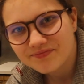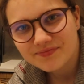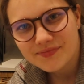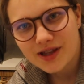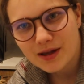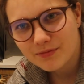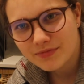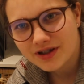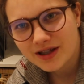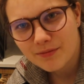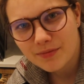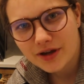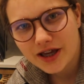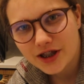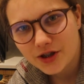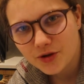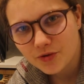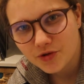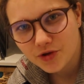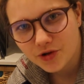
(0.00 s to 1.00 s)

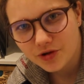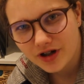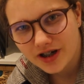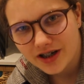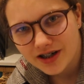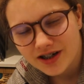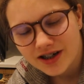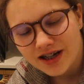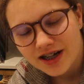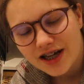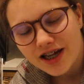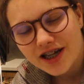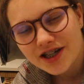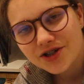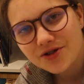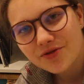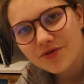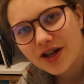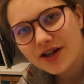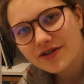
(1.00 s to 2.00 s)
MGP Junior in
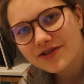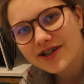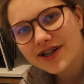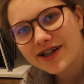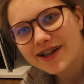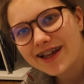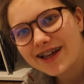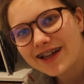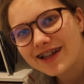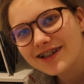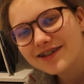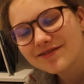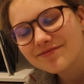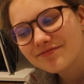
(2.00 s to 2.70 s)
2008,